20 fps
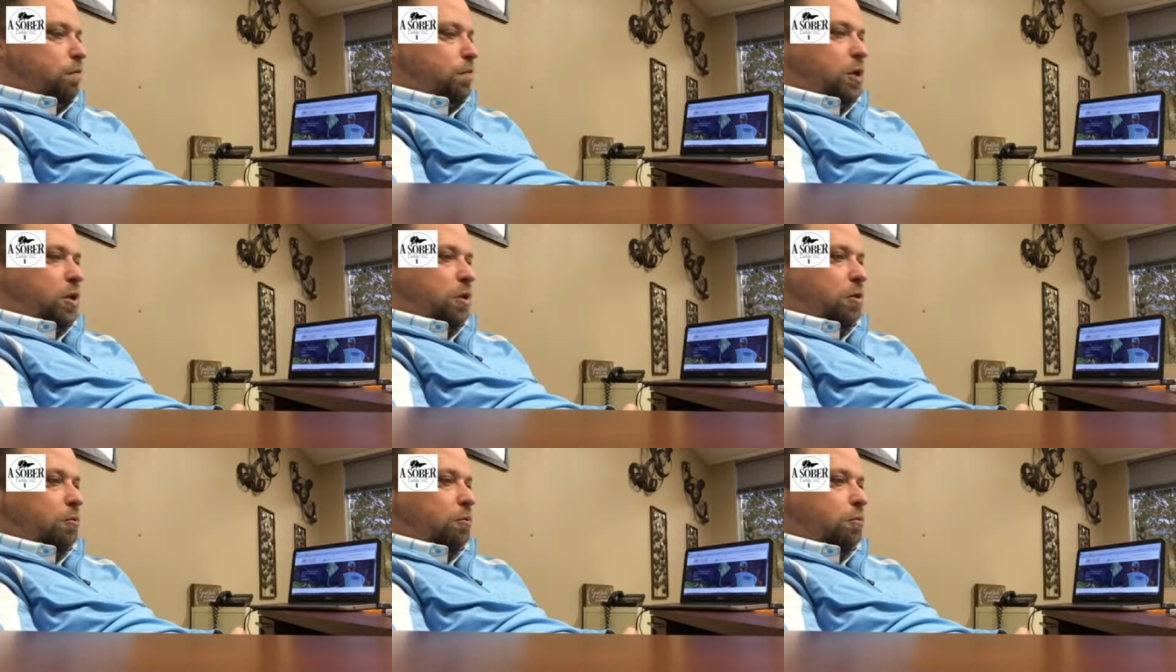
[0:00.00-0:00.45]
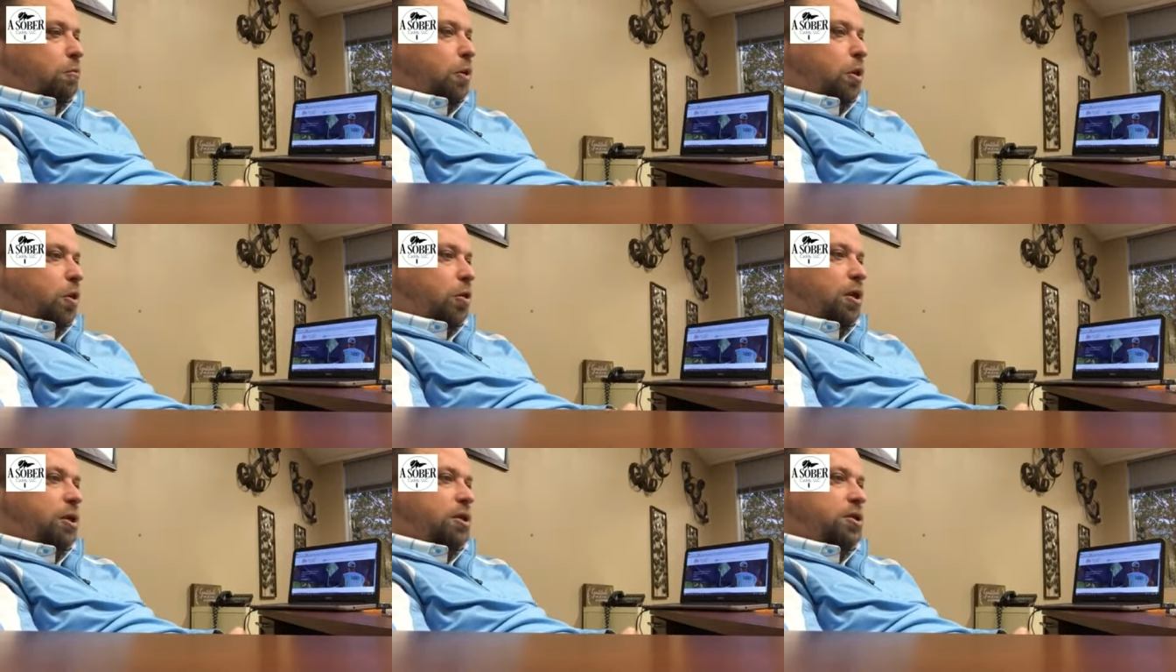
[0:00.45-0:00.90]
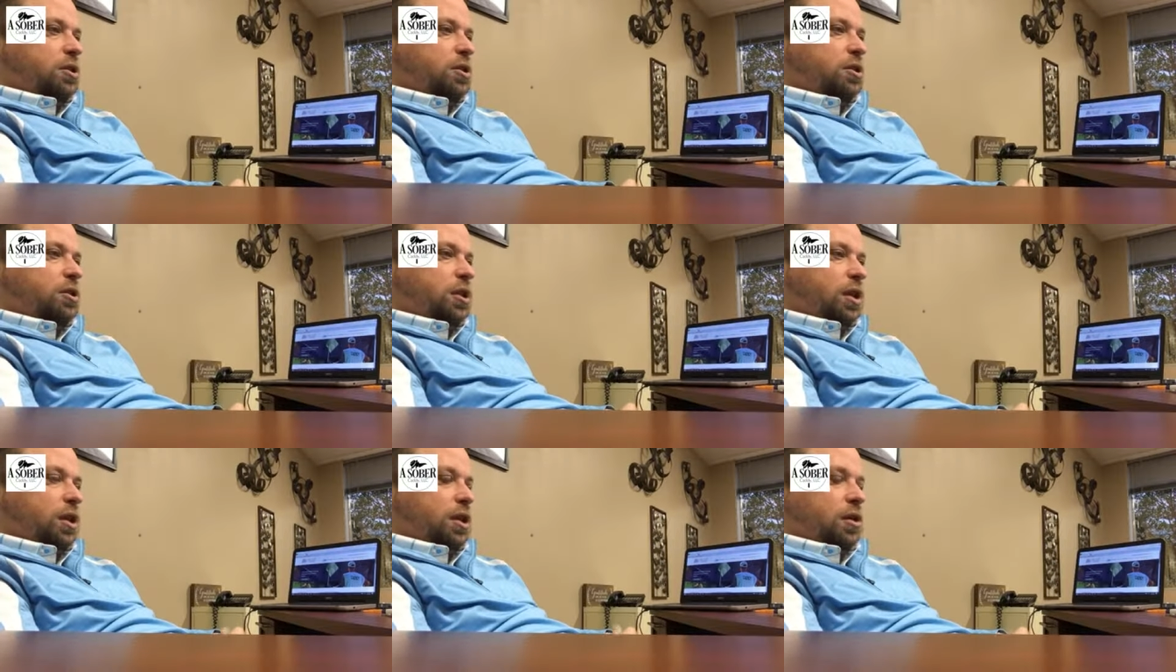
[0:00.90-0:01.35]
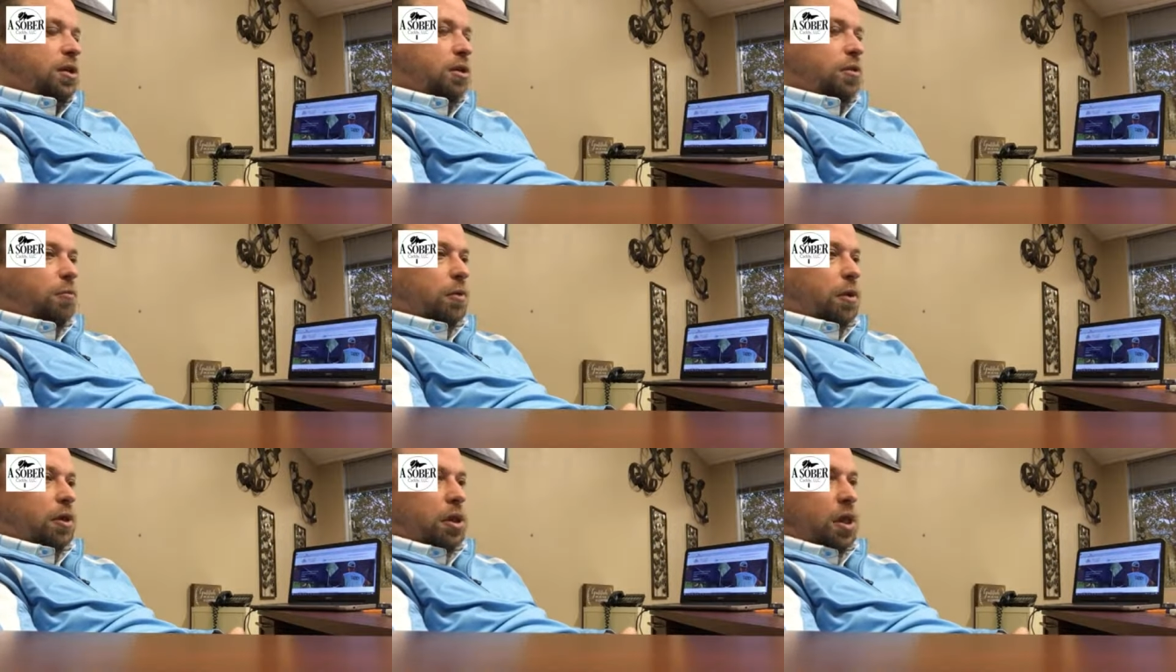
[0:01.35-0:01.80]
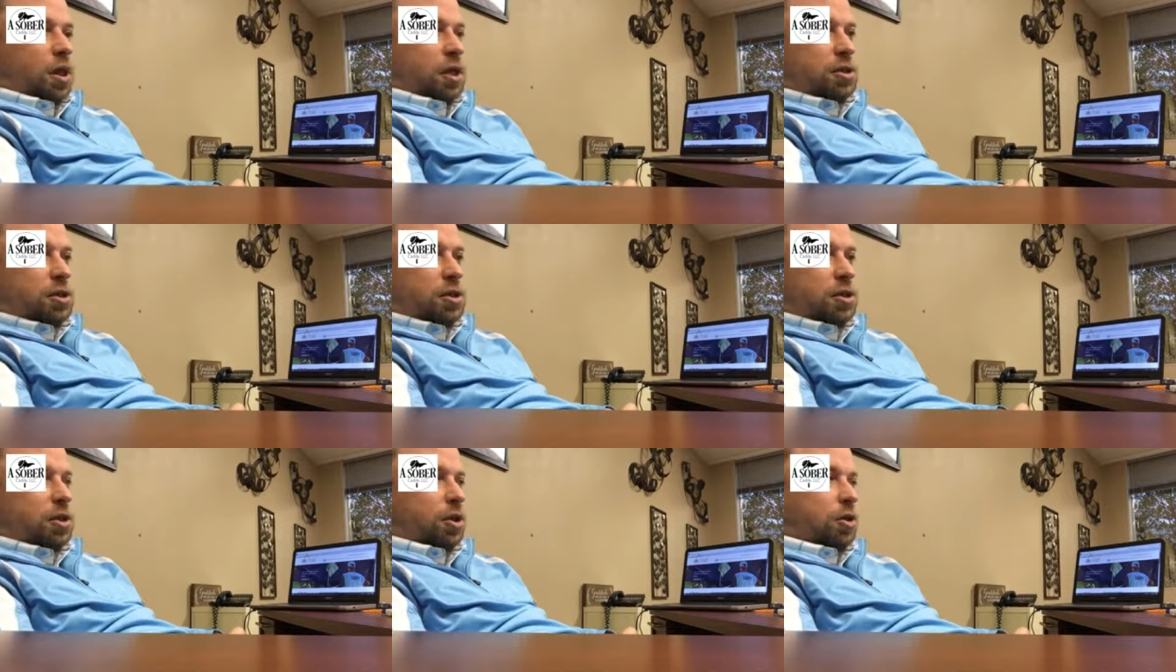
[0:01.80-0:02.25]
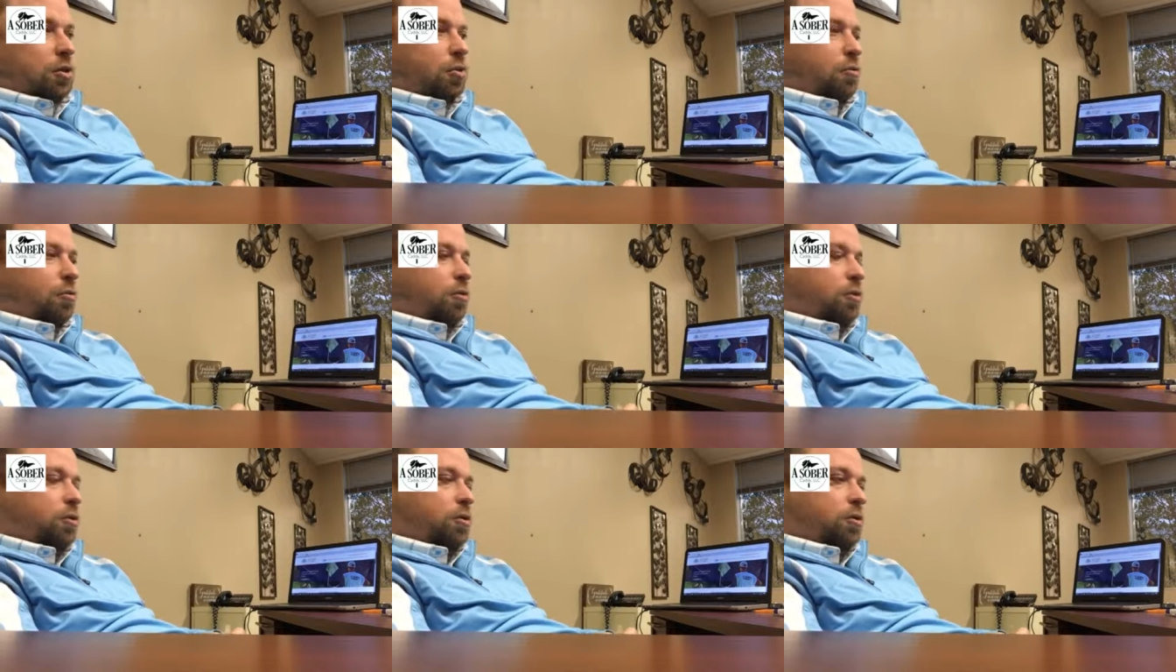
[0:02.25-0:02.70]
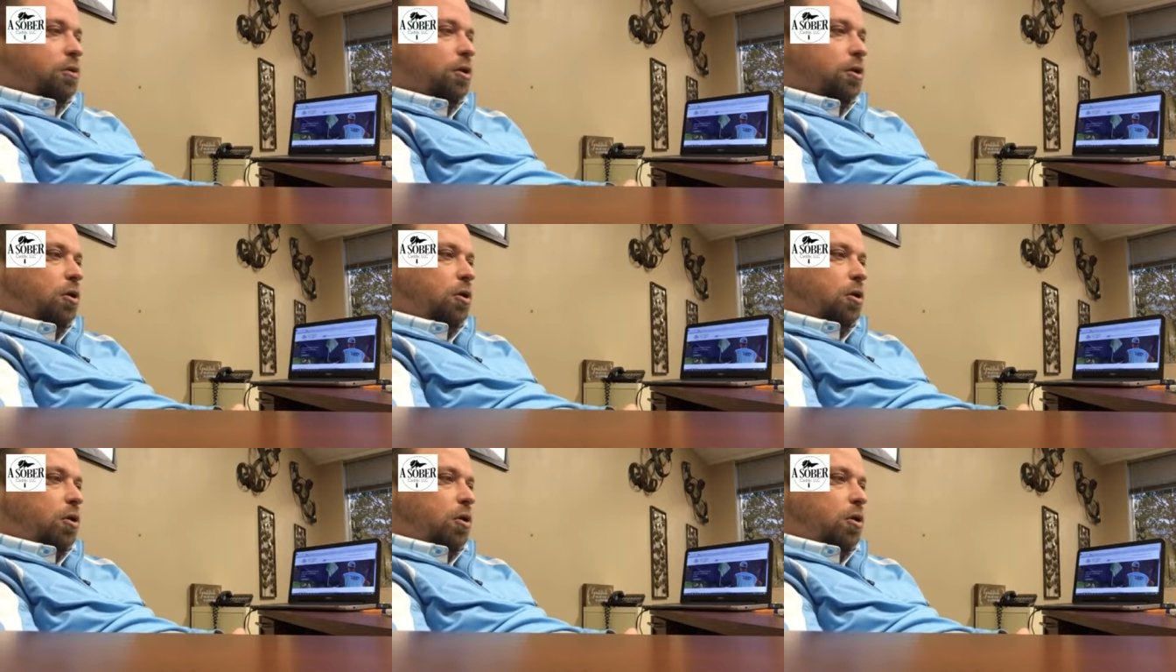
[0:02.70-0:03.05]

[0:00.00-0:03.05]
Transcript: you know where they should send or what they should do or